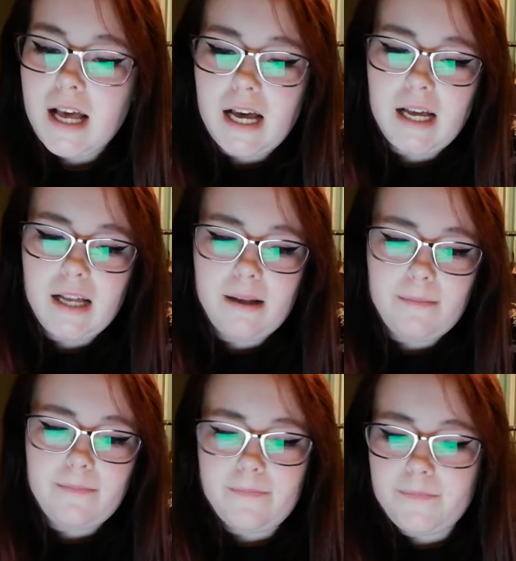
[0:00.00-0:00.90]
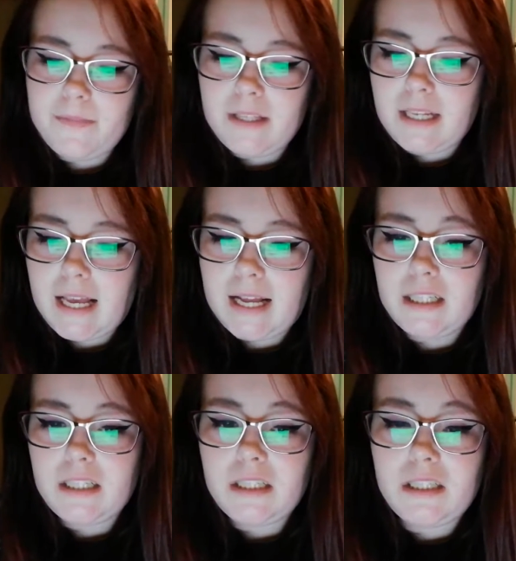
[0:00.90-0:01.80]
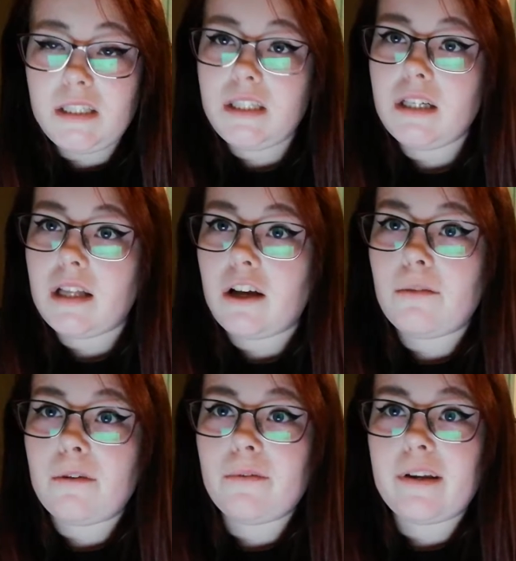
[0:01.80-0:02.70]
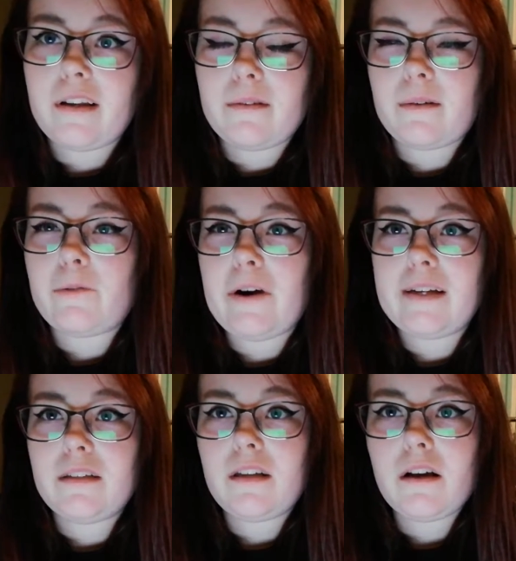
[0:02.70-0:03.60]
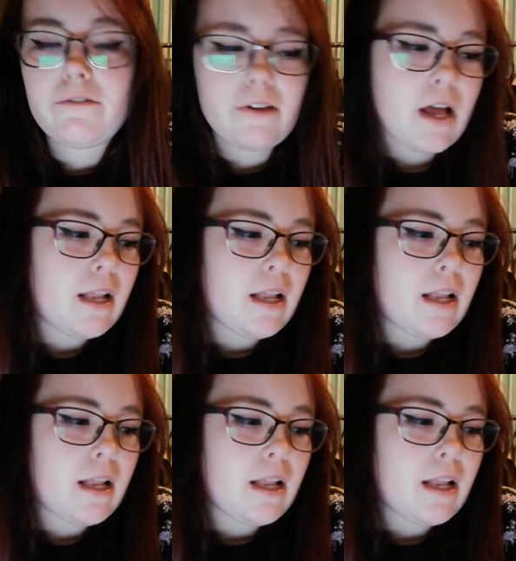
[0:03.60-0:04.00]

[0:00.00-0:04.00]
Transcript: and I hope you're reading some great stuff.